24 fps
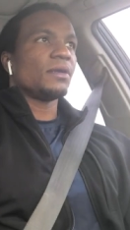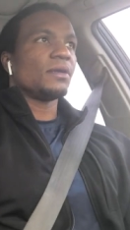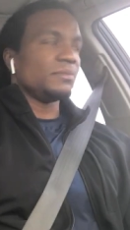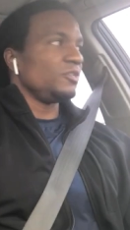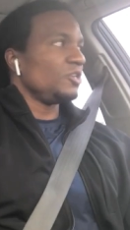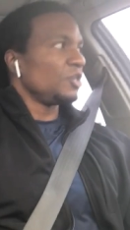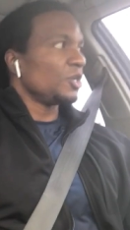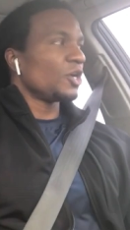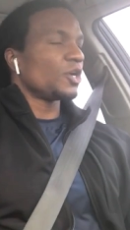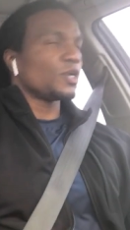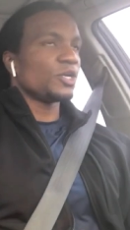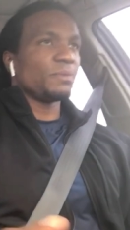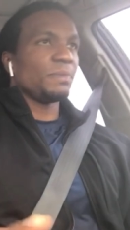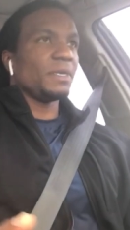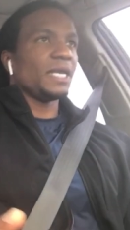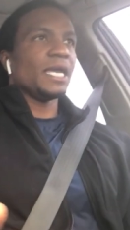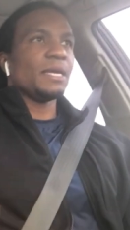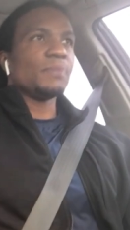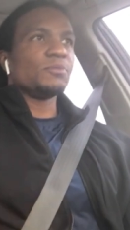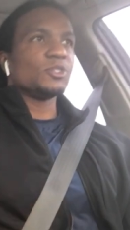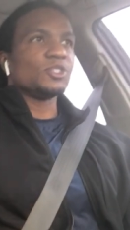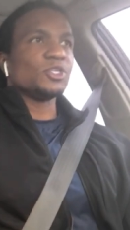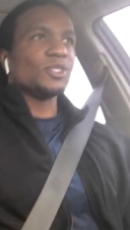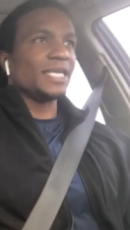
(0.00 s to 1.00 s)
You're not gonna be
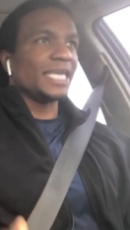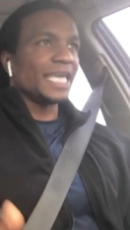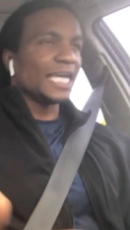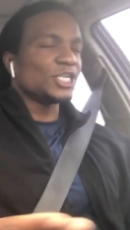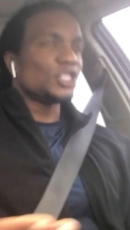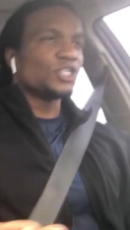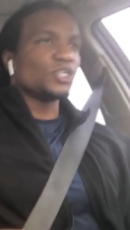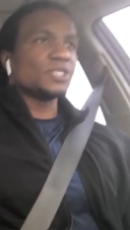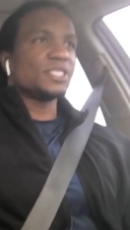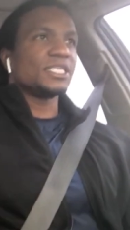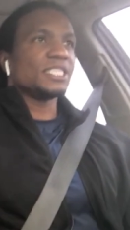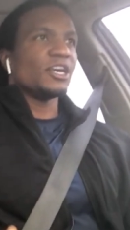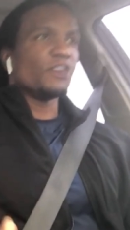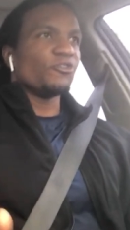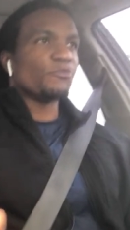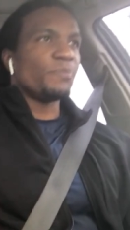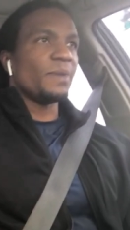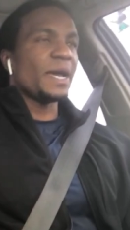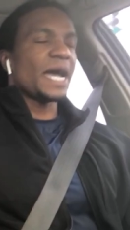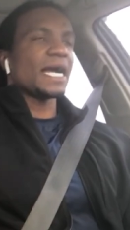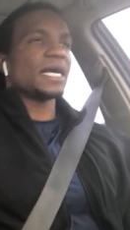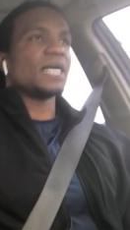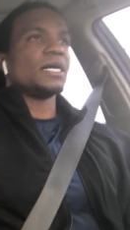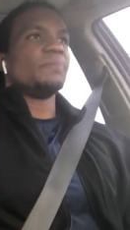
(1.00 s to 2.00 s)
able to get yourself
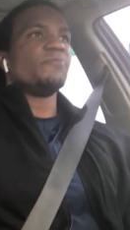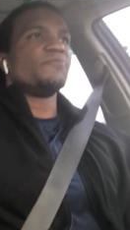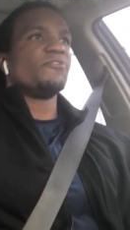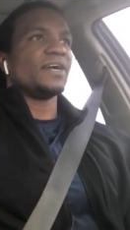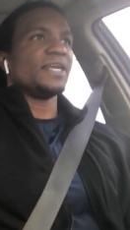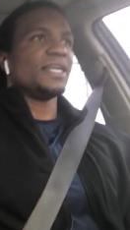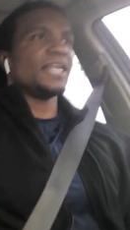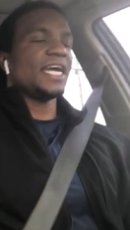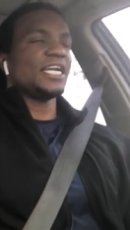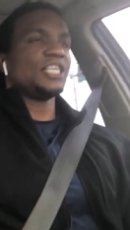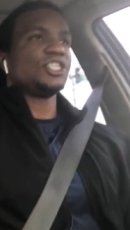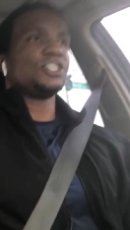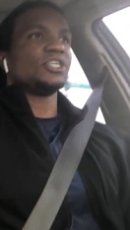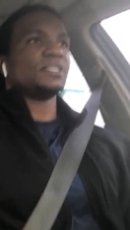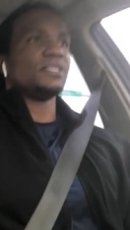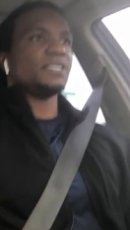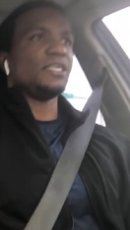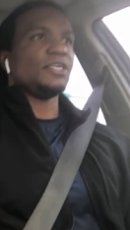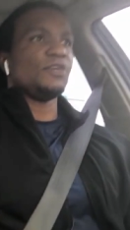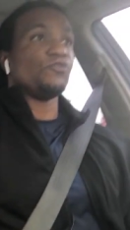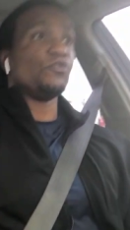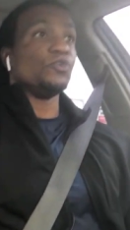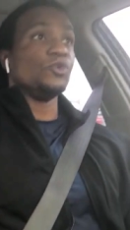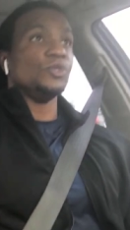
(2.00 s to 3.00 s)
back up financially
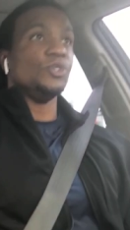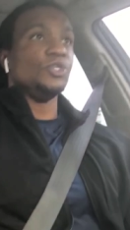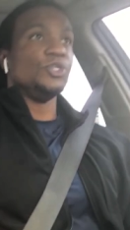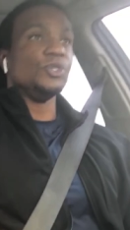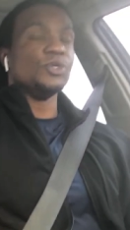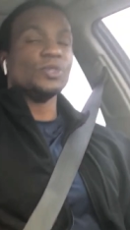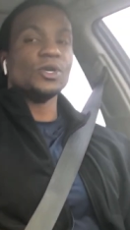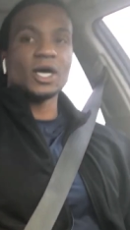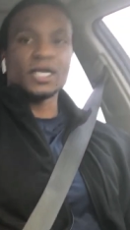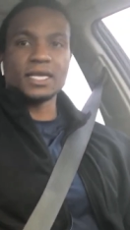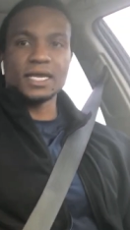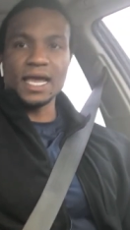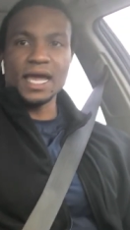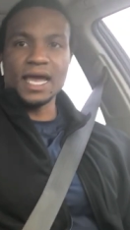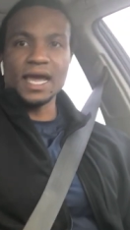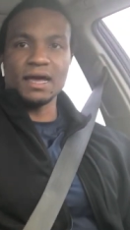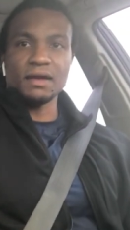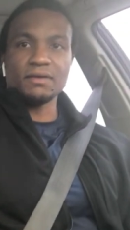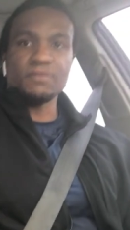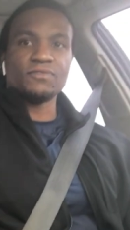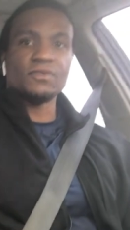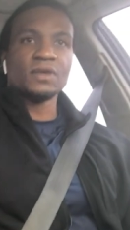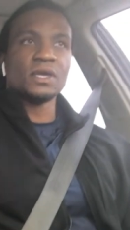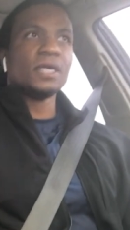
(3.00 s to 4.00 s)
if you do not
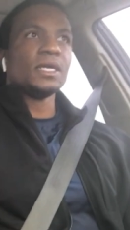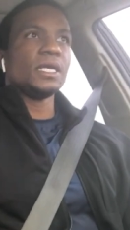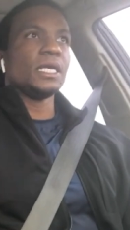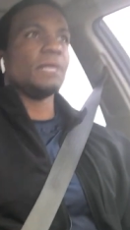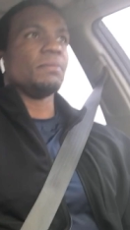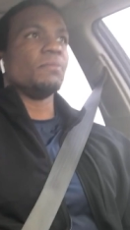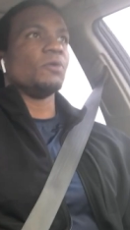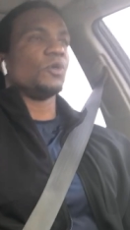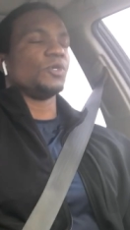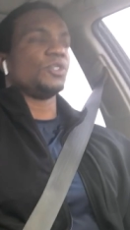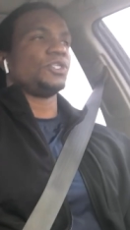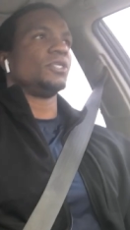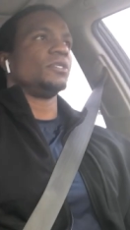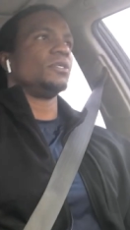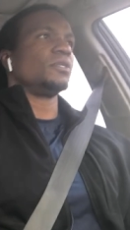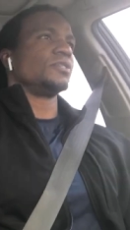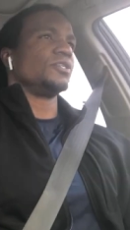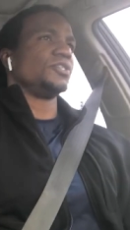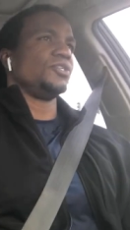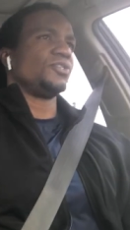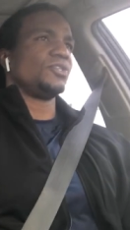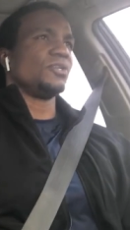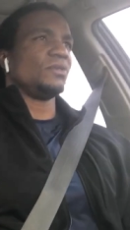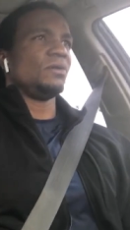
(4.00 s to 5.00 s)
have emotional
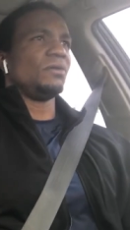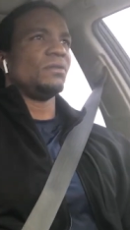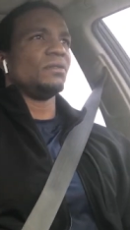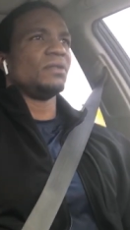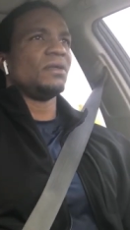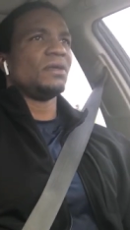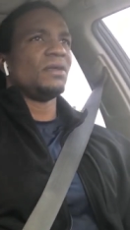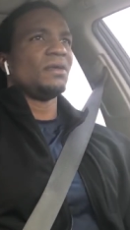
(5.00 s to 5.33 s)
control.